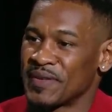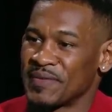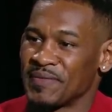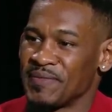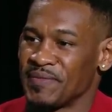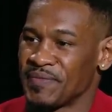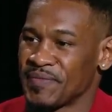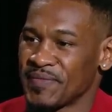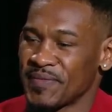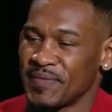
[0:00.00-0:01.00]
You
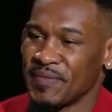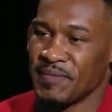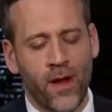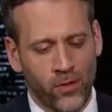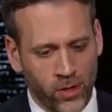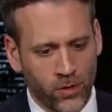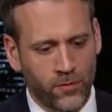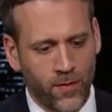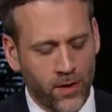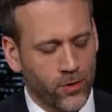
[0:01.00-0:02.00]
are a very
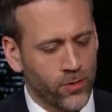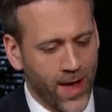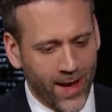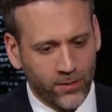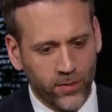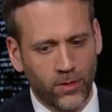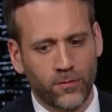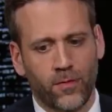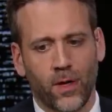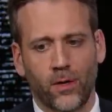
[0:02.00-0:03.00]
good fighter. You're an
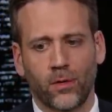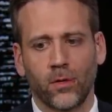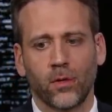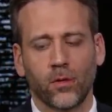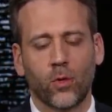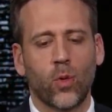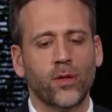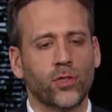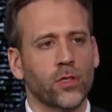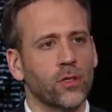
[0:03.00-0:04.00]
excellent fighter. Thank you. The
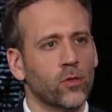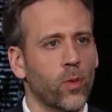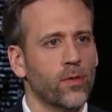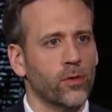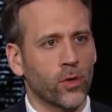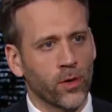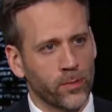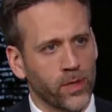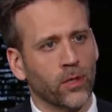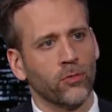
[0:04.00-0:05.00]
question is whether you're going to
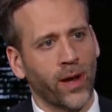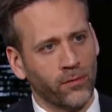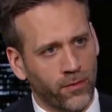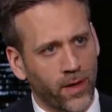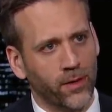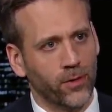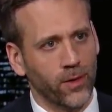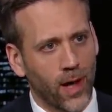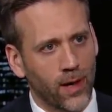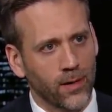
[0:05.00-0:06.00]
be a great fighter or
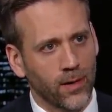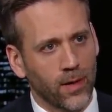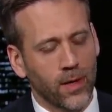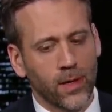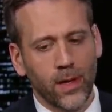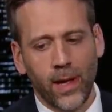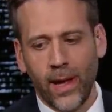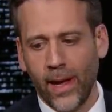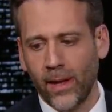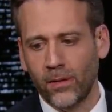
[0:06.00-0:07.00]
not. Right.
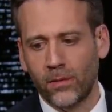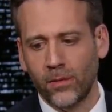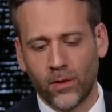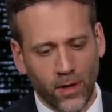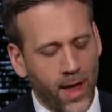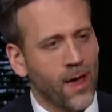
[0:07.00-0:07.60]
And you're going to